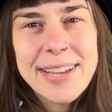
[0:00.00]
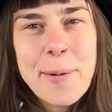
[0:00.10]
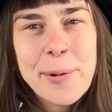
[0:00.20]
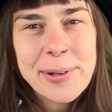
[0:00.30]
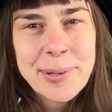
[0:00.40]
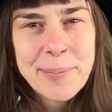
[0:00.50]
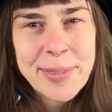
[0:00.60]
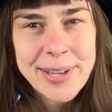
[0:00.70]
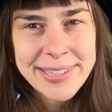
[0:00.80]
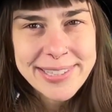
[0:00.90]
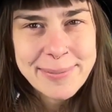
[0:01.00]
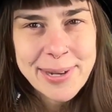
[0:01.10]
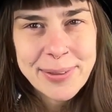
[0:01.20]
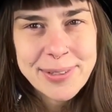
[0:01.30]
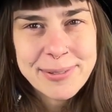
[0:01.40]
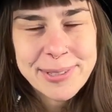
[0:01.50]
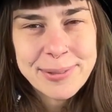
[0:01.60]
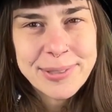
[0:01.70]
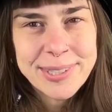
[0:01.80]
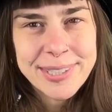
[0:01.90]
Welcome thoughts about the
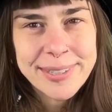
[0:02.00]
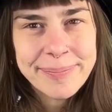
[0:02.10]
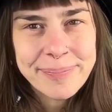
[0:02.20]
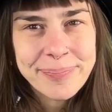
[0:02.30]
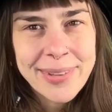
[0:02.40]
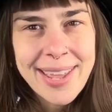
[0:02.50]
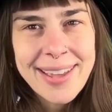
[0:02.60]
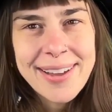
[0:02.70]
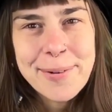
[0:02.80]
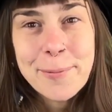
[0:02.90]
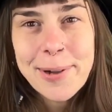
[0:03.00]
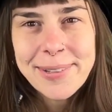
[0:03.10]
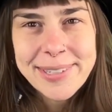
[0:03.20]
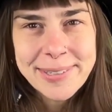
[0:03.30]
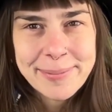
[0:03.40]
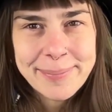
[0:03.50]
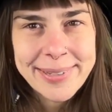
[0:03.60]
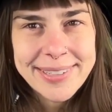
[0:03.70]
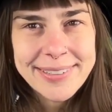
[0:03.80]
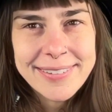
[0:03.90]
future. Welcome
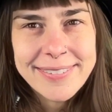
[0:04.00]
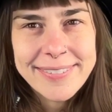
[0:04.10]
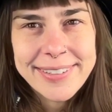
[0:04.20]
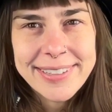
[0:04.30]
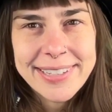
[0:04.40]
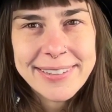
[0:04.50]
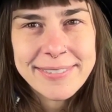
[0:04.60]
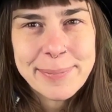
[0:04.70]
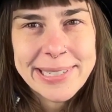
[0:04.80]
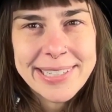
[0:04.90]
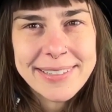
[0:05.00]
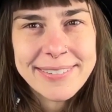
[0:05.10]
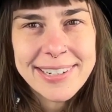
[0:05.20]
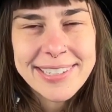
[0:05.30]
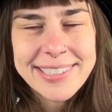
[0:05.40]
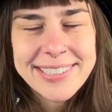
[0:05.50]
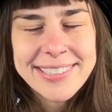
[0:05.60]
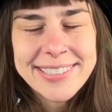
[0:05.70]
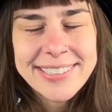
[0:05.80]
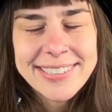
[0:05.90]
feeling of being
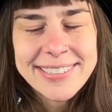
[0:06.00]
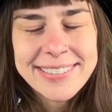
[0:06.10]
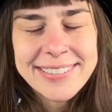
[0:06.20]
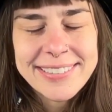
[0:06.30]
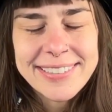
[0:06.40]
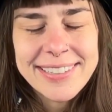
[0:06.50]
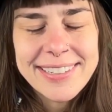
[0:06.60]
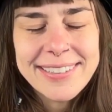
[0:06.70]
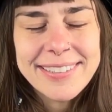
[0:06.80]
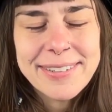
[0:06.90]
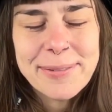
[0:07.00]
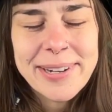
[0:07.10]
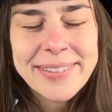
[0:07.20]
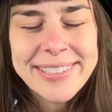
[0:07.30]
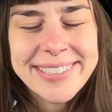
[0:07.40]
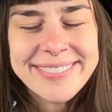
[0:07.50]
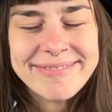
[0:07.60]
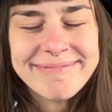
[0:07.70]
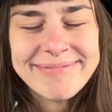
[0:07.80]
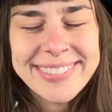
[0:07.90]
rushed.
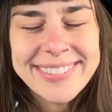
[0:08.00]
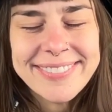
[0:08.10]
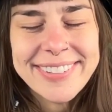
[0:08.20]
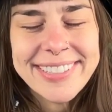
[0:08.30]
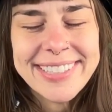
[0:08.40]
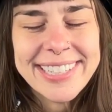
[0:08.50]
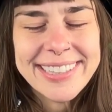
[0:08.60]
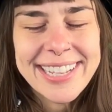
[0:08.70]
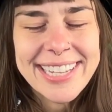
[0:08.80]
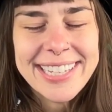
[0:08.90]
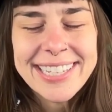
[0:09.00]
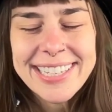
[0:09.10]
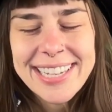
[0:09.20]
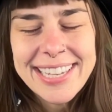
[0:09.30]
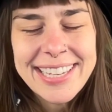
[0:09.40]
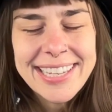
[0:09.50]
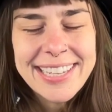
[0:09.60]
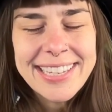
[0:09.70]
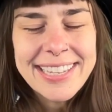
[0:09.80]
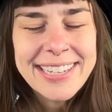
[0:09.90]
Welcome feeling like
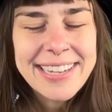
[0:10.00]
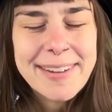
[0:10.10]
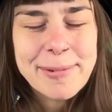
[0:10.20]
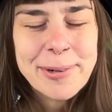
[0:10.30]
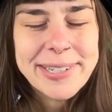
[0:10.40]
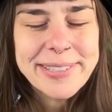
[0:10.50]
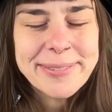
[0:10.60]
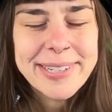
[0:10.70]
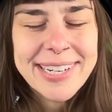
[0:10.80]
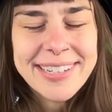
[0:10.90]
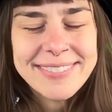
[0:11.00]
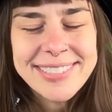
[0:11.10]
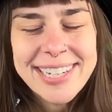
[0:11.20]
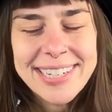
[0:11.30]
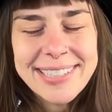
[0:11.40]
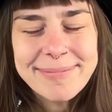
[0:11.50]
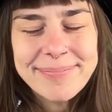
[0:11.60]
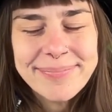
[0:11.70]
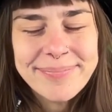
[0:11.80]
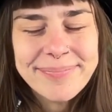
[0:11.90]
I'm going to run out of time.